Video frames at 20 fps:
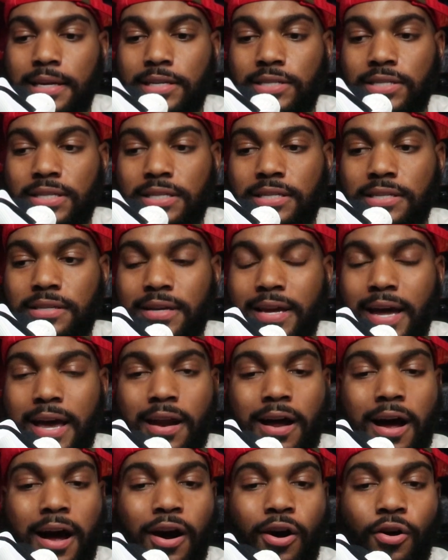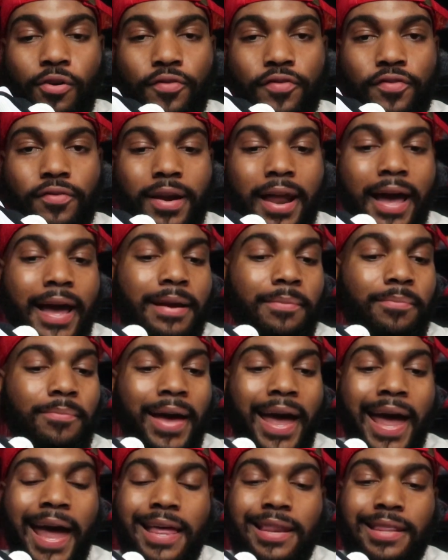just kind of off like
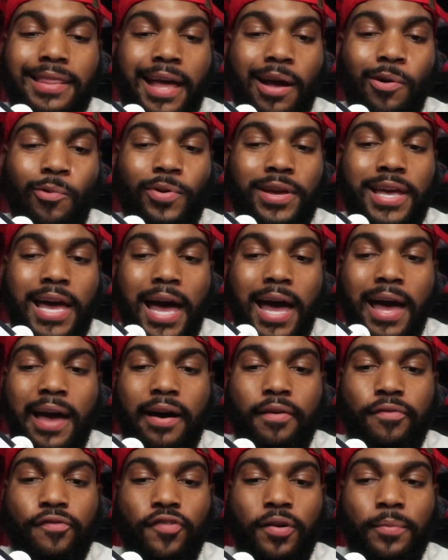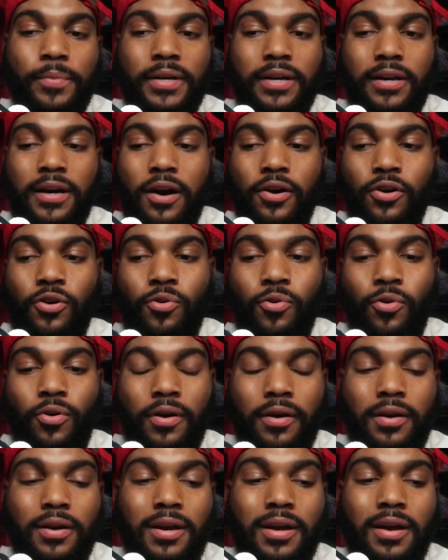that we have from the
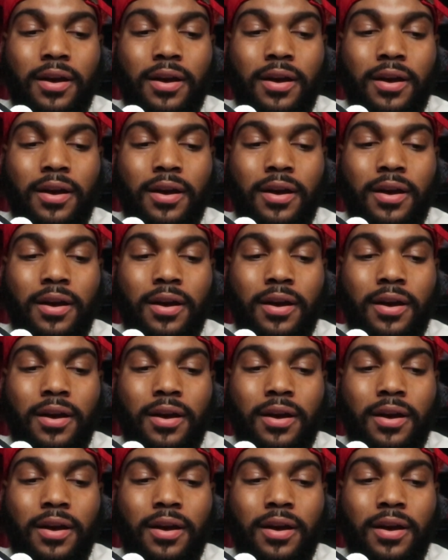Concord,